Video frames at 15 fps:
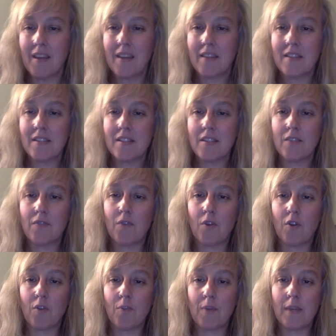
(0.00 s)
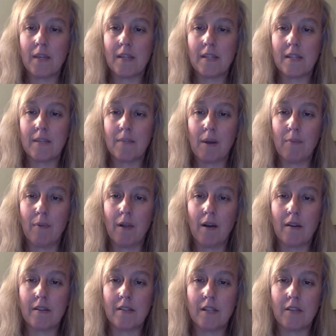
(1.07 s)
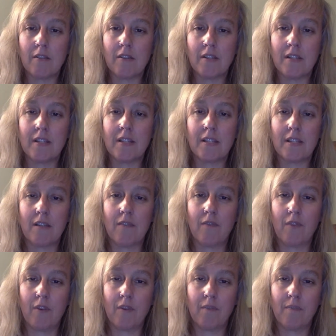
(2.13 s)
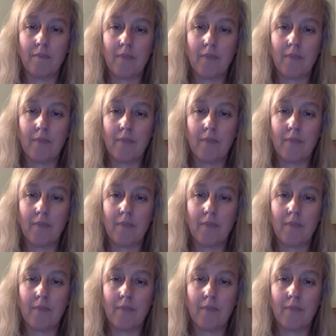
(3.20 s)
This is the fourth piece in my blog series on discomfort.